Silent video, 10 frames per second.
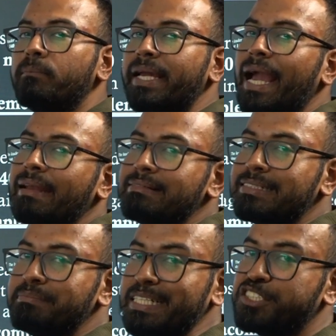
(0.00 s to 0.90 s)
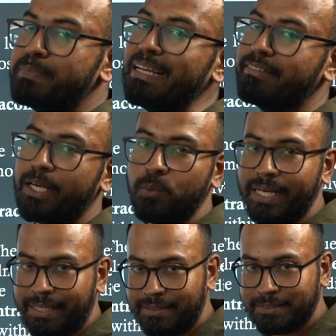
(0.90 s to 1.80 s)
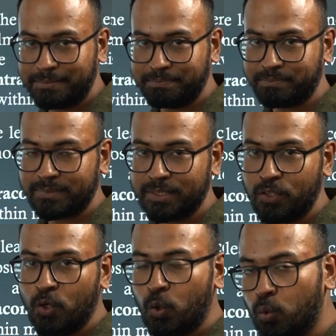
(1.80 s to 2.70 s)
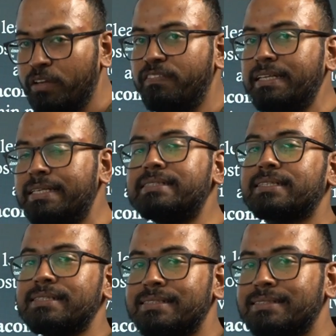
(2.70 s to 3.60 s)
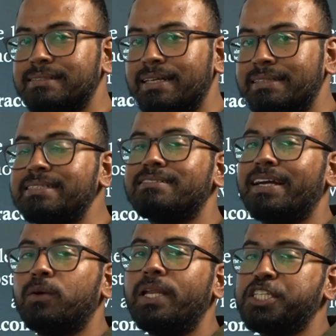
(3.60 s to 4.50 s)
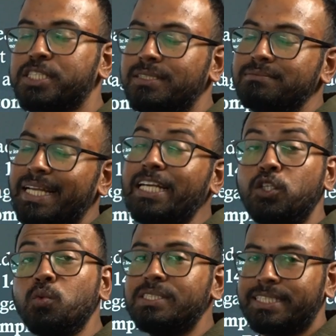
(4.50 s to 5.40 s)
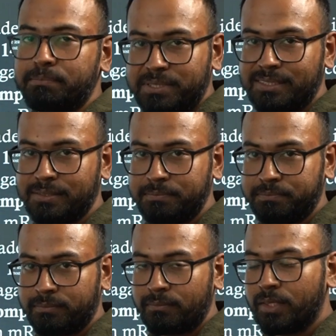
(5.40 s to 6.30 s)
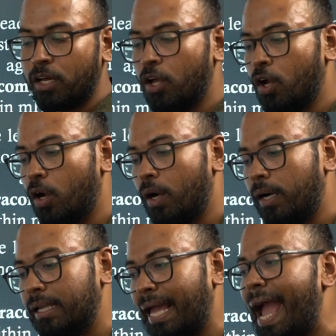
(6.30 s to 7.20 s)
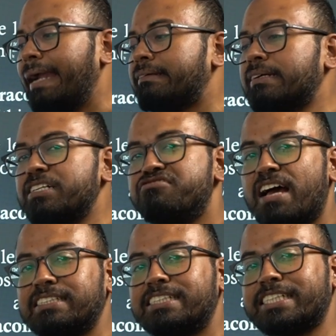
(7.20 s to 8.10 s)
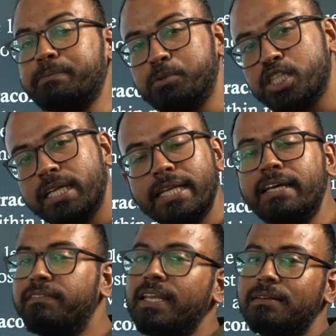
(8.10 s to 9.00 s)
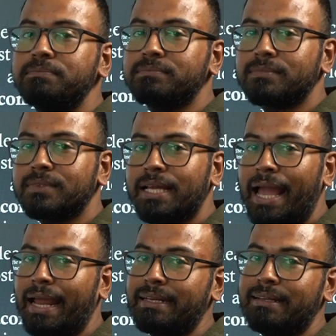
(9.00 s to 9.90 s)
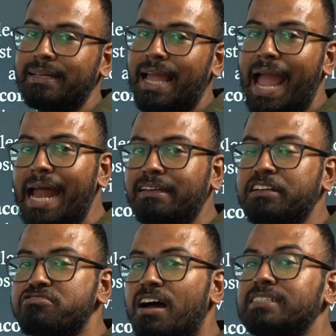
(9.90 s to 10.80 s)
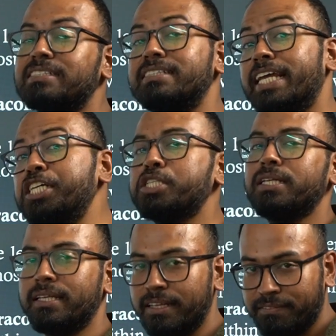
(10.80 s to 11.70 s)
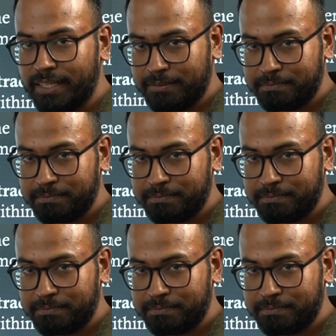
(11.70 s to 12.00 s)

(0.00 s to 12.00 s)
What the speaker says: mechanism is being regulated? We will discuss this regulation in 2 steps, at transcriptional level and at translational level.